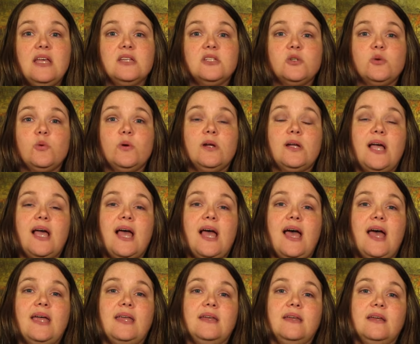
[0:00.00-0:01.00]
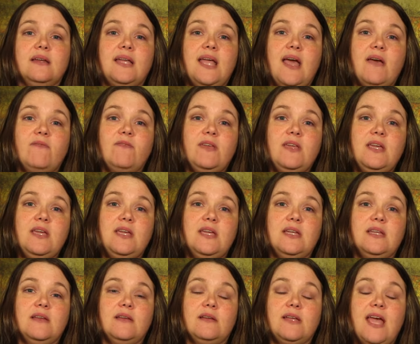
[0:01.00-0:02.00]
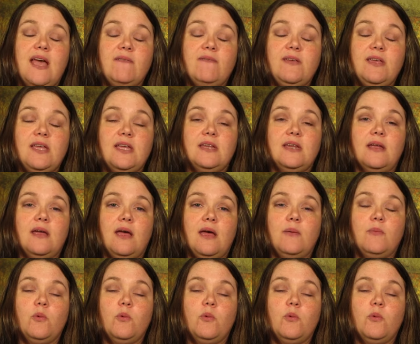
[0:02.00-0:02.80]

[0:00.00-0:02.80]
to work on caffeine,